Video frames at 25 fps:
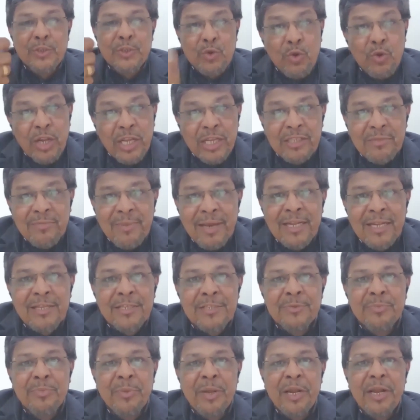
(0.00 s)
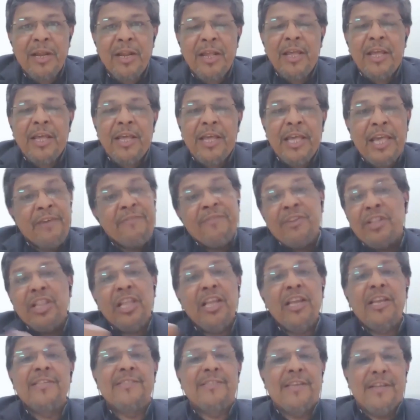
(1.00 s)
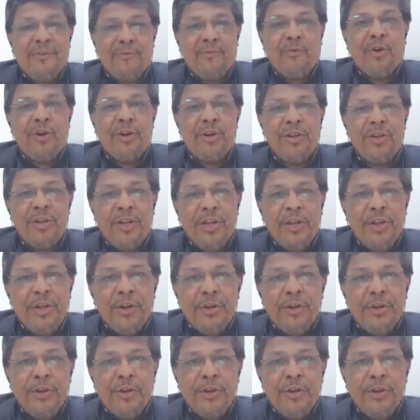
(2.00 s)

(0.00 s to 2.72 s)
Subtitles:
the storage management, everything is involved.